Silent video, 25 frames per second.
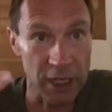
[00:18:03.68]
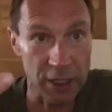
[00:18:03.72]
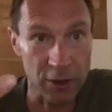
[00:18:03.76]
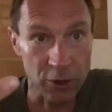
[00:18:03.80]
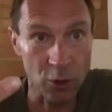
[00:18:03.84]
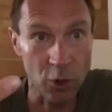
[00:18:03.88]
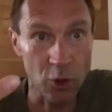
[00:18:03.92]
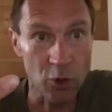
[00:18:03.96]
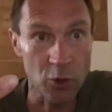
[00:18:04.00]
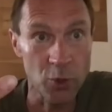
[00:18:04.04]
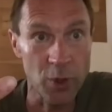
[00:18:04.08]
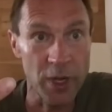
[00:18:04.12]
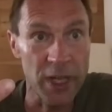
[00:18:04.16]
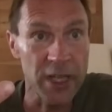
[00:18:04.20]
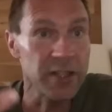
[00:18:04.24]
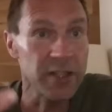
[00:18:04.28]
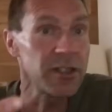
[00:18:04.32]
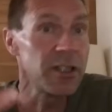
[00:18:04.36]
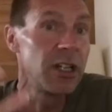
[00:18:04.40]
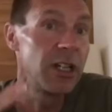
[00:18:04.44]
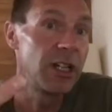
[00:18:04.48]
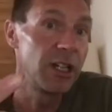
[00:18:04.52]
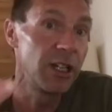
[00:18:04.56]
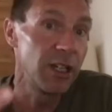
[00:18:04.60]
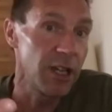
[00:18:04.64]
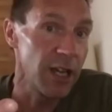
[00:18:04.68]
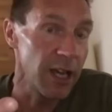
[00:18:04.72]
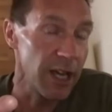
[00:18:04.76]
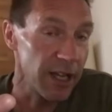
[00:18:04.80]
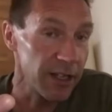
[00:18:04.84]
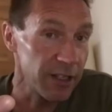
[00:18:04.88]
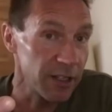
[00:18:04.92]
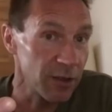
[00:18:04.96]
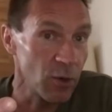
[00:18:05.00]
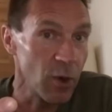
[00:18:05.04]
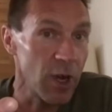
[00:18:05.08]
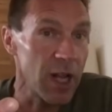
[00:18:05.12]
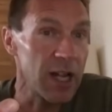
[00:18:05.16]
and road race,
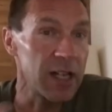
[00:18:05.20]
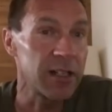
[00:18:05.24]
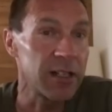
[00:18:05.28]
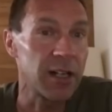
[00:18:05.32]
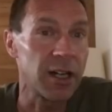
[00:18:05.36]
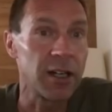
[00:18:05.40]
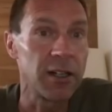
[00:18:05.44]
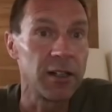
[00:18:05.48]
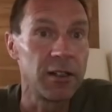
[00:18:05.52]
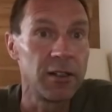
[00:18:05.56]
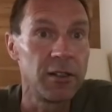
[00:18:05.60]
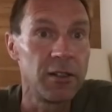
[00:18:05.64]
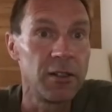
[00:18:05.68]
and the Vuelta.